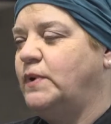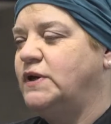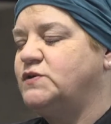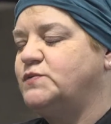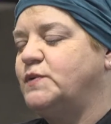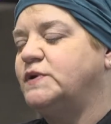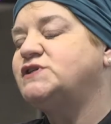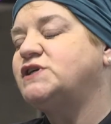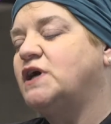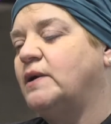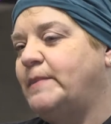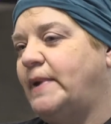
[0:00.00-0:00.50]
We
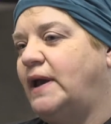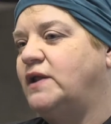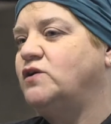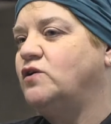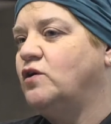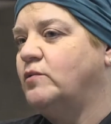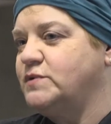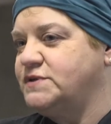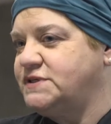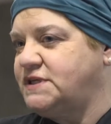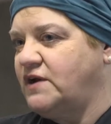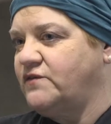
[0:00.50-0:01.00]
switch our
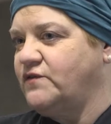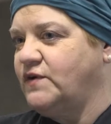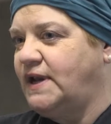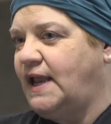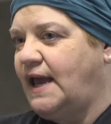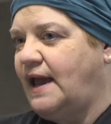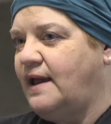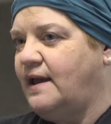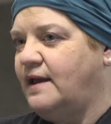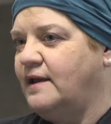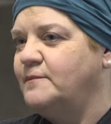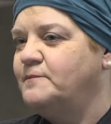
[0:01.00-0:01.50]
menu almost every
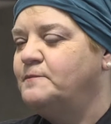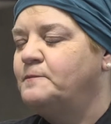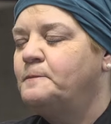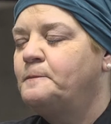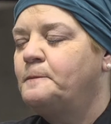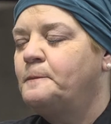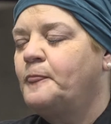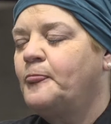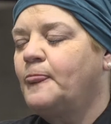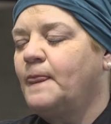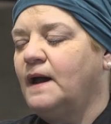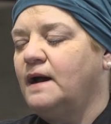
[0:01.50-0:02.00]
day.
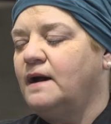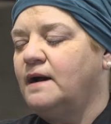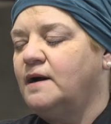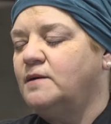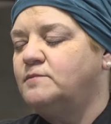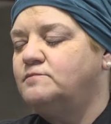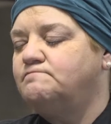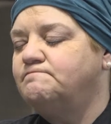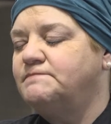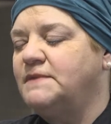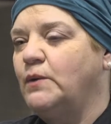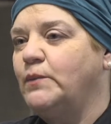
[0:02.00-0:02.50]

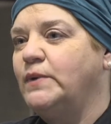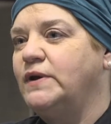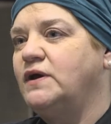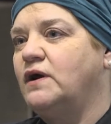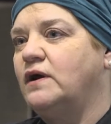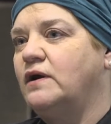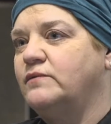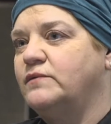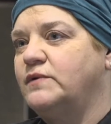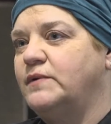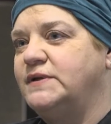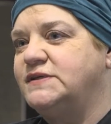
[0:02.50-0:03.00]
Um, and we,
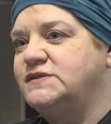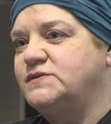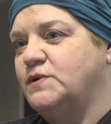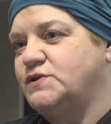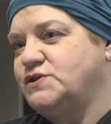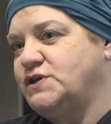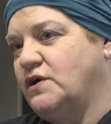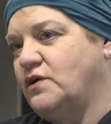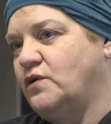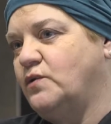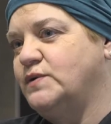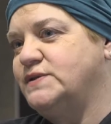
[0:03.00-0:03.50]
we
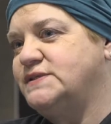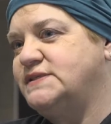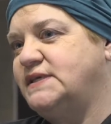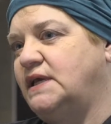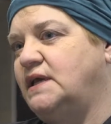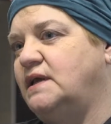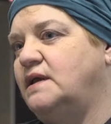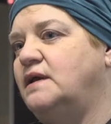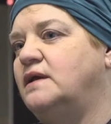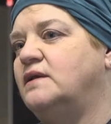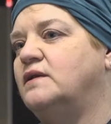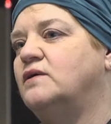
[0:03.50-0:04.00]
switch our
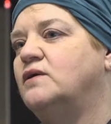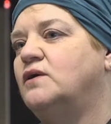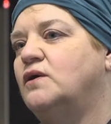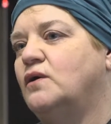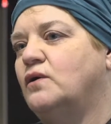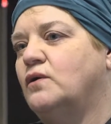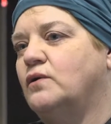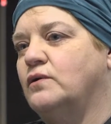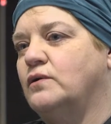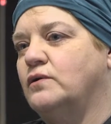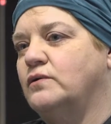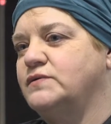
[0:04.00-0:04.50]
cuisine
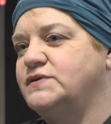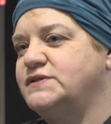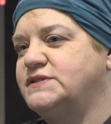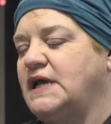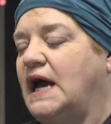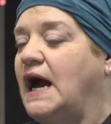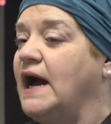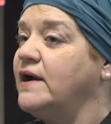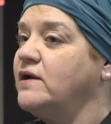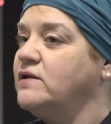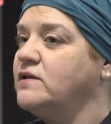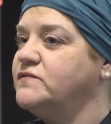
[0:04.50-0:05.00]
or
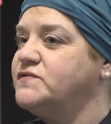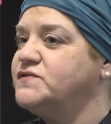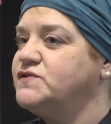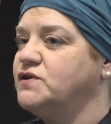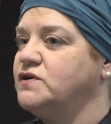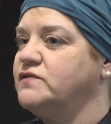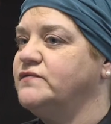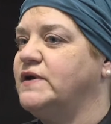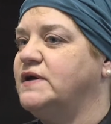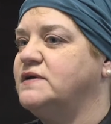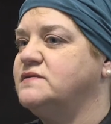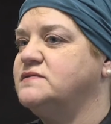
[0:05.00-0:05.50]
style of
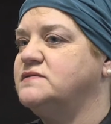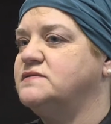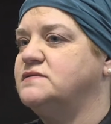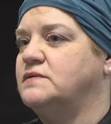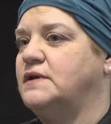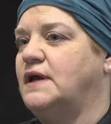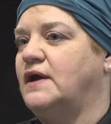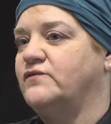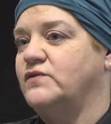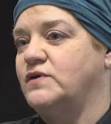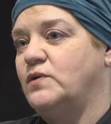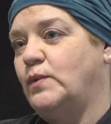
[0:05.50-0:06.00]
service
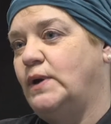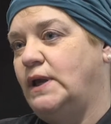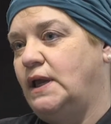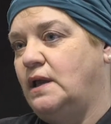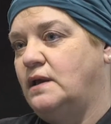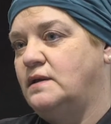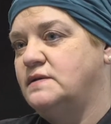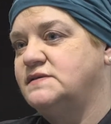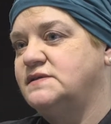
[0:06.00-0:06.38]
every week.